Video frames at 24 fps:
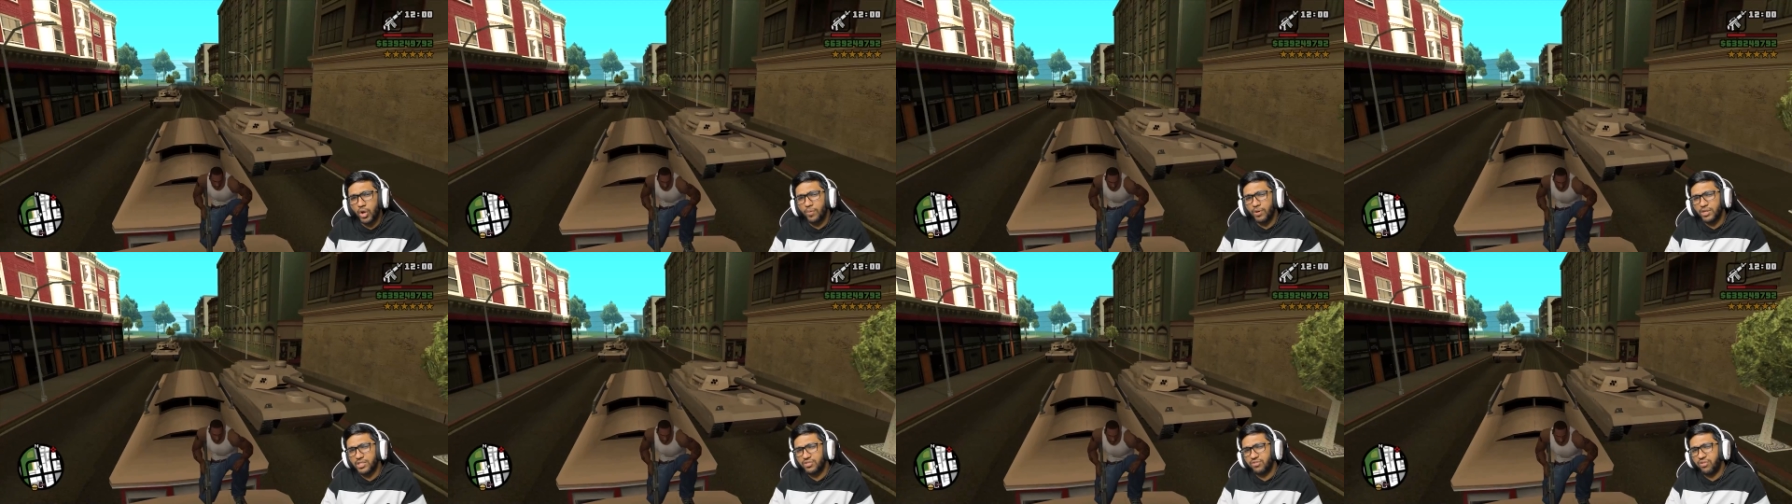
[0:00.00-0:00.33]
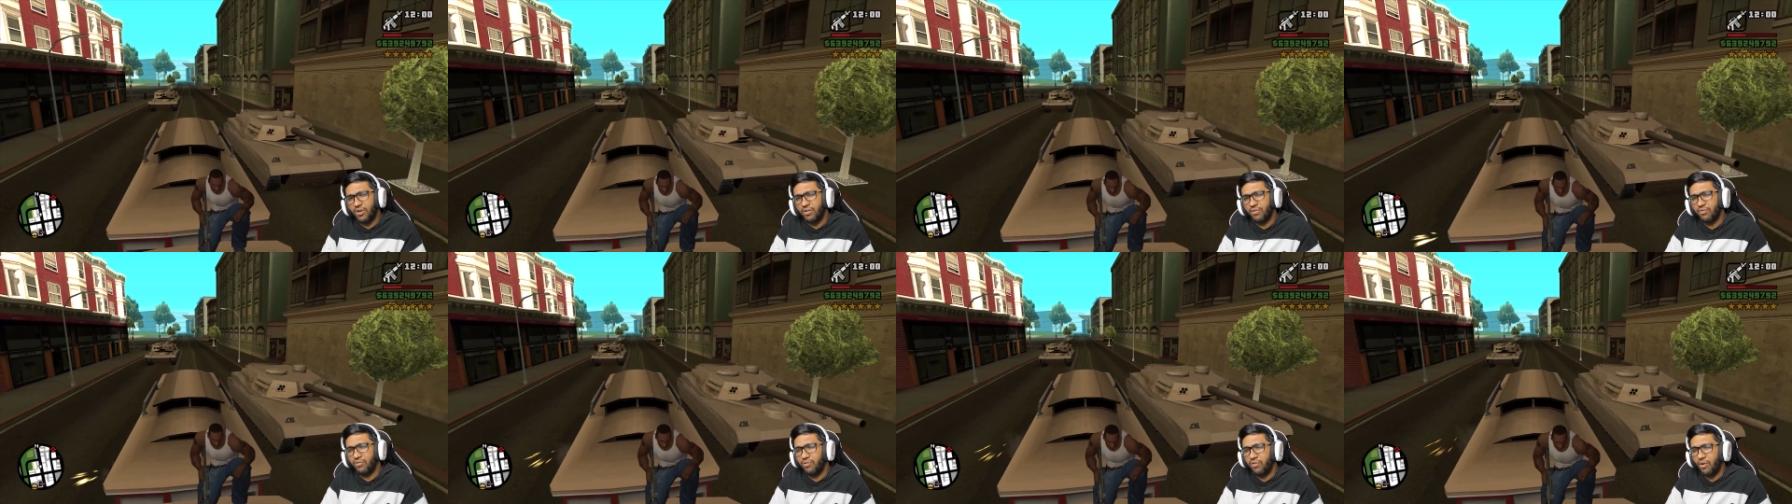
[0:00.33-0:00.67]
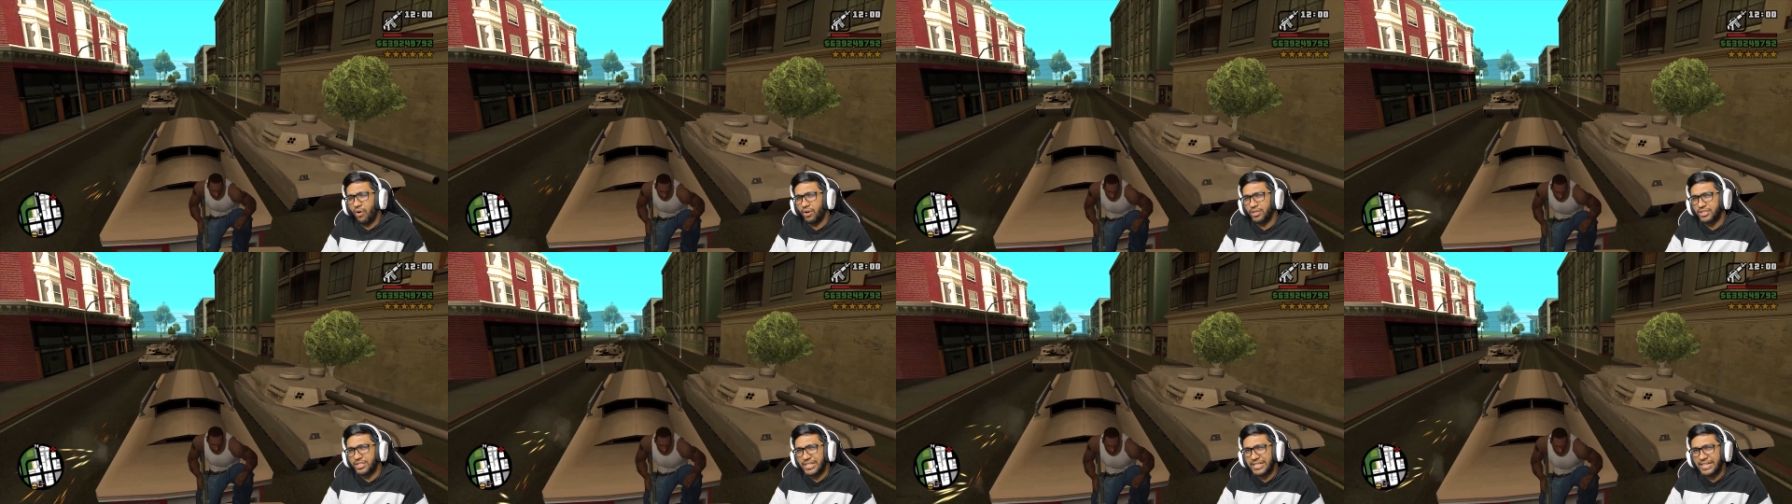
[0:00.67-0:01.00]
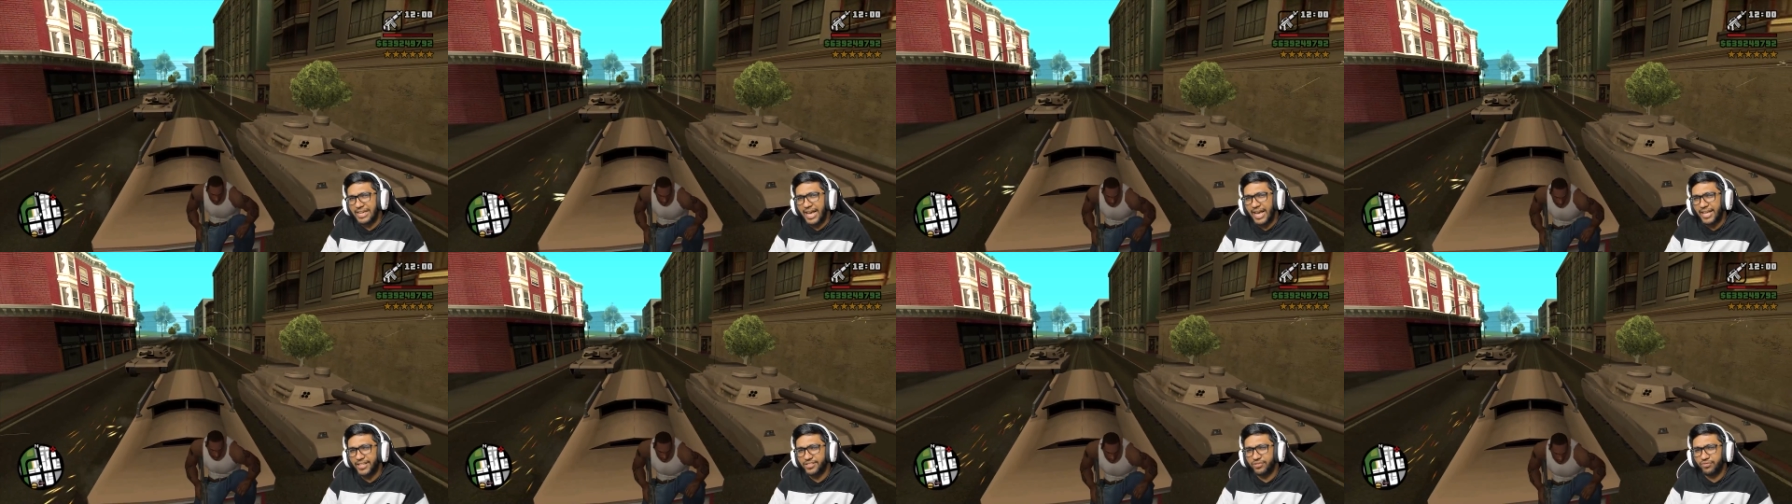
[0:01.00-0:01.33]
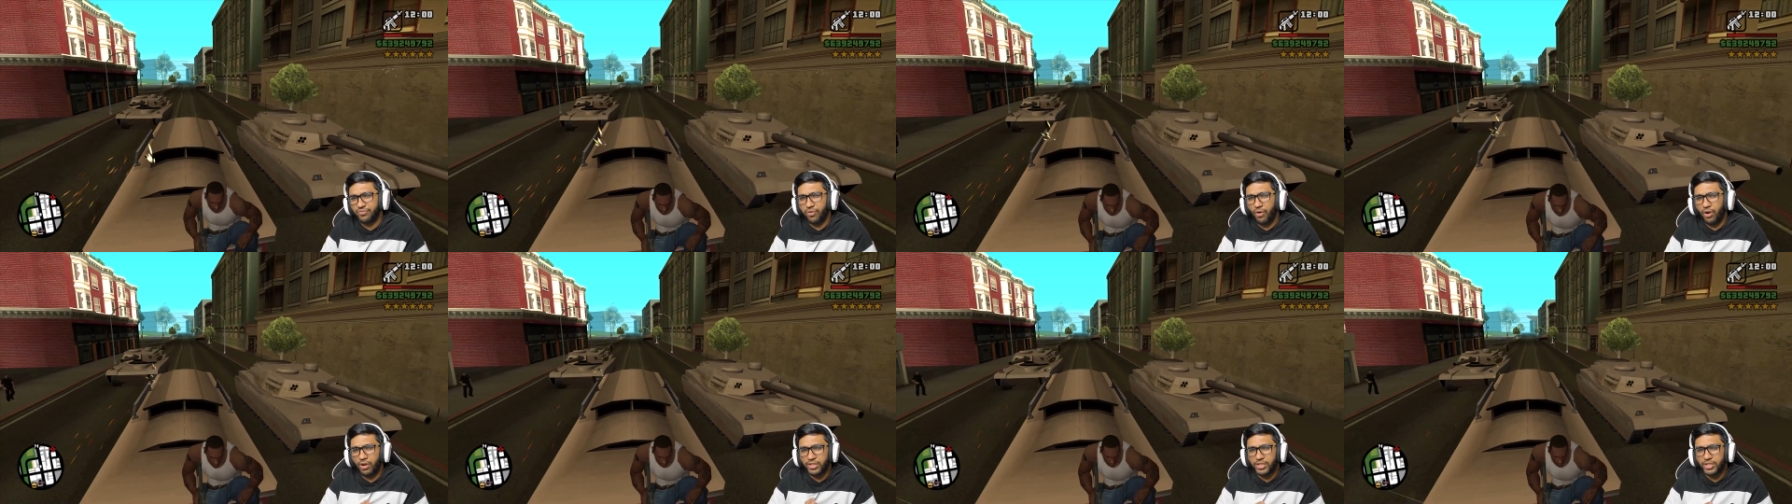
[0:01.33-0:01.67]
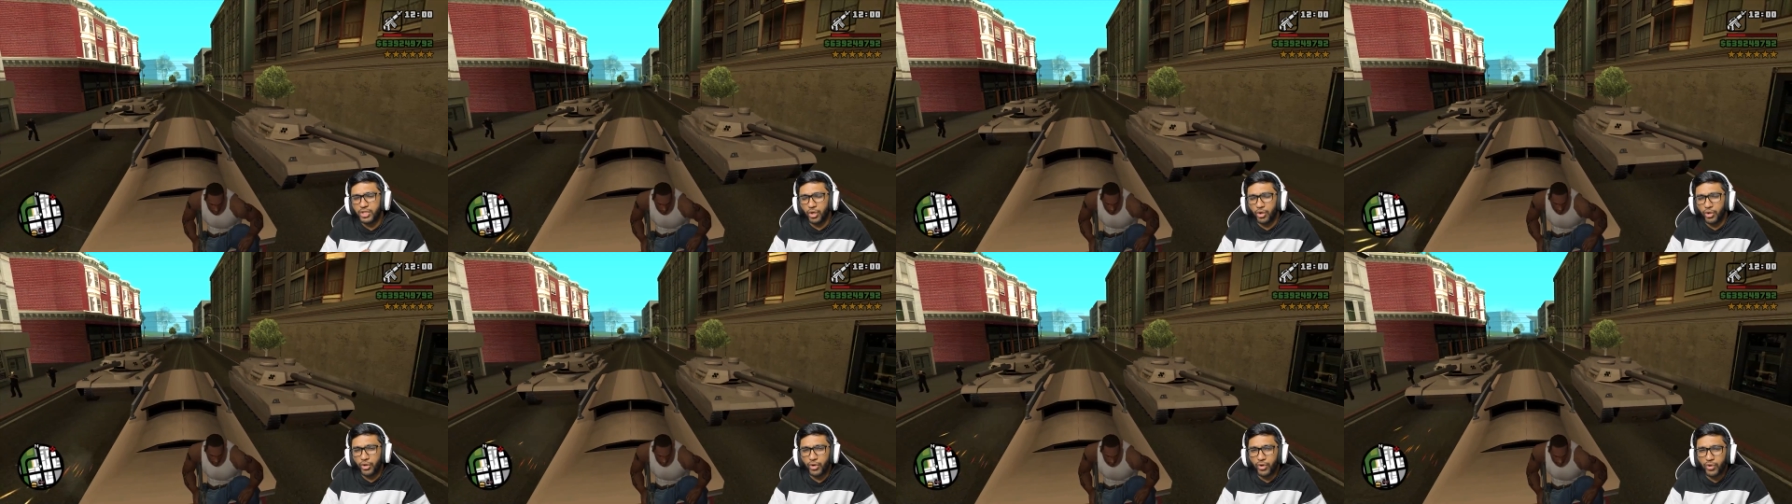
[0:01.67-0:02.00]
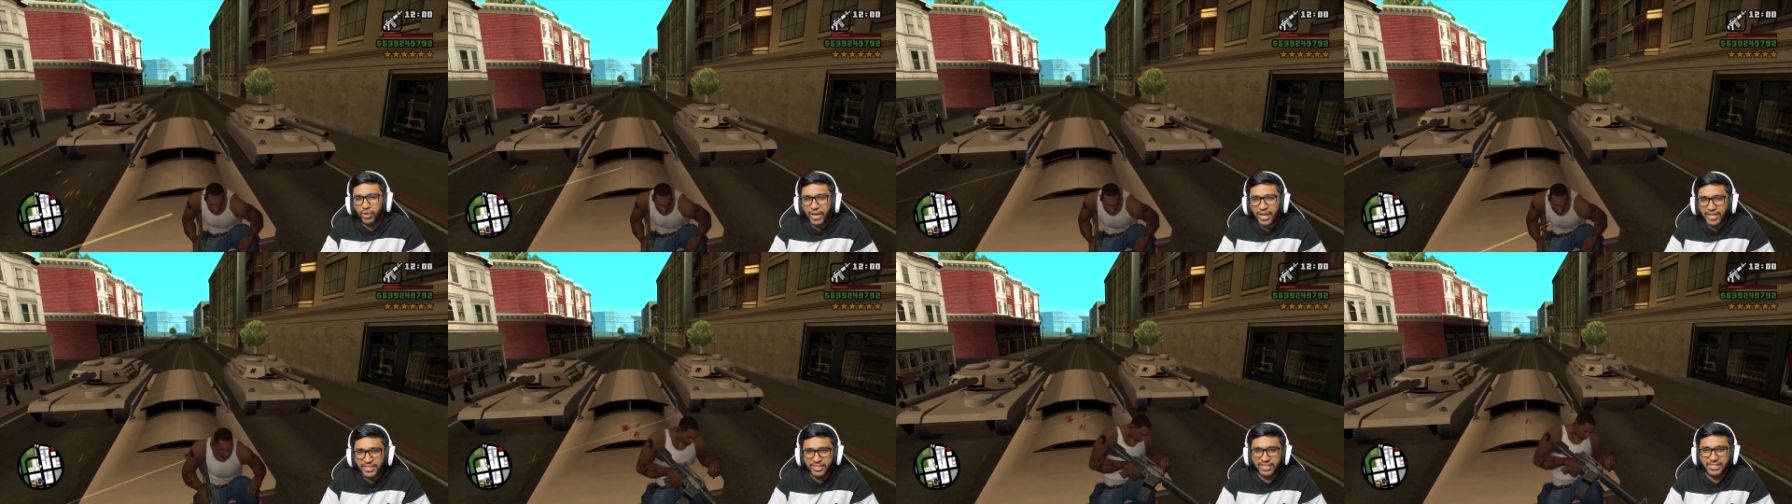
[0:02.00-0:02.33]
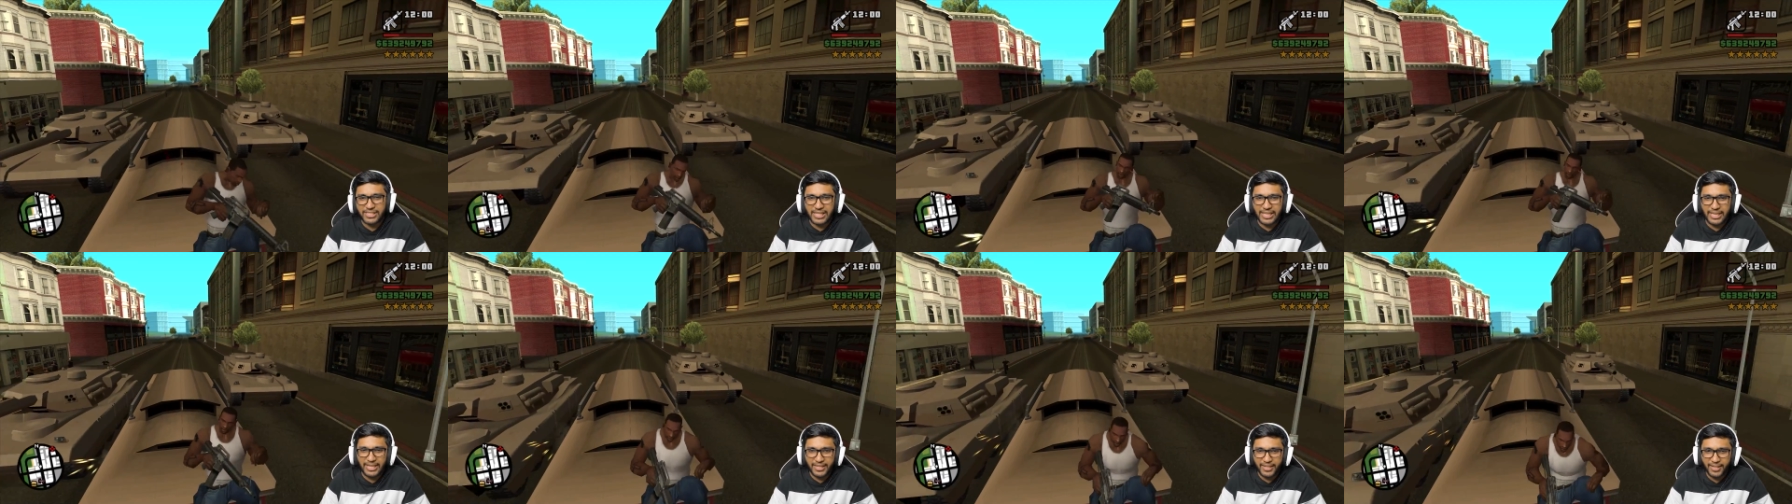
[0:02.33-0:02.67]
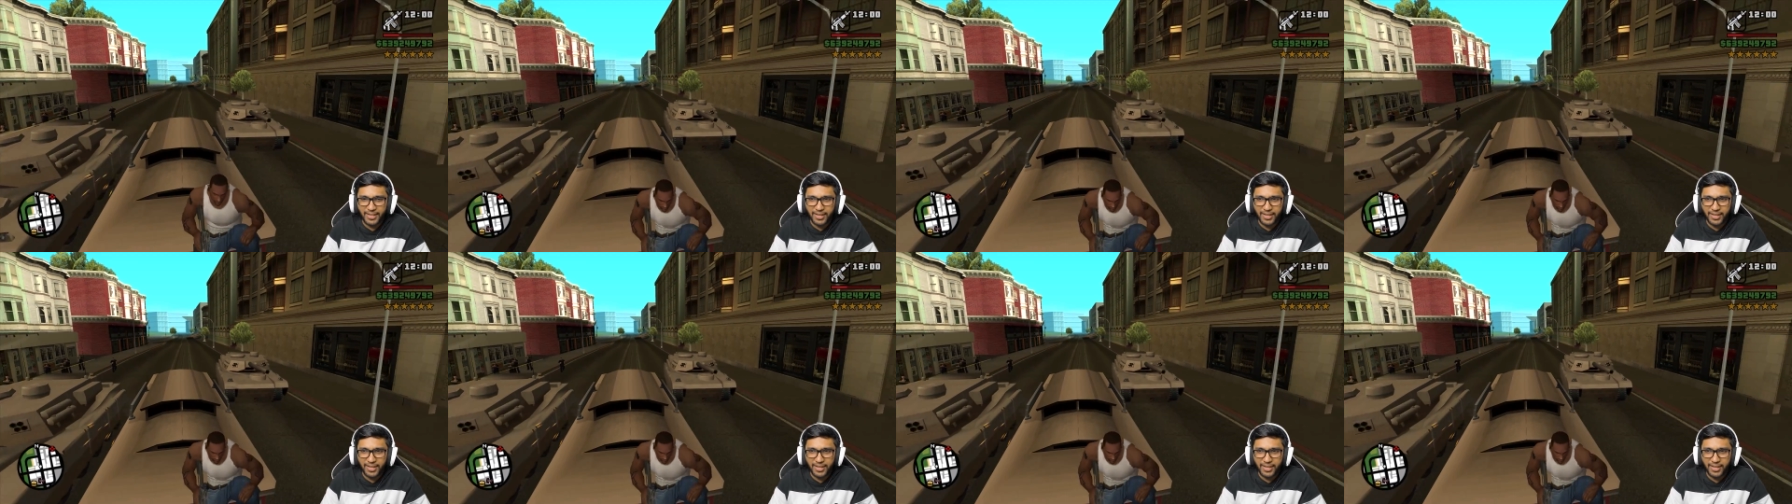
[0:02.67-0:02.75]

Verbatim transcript: much for watching guys. What do you guys think?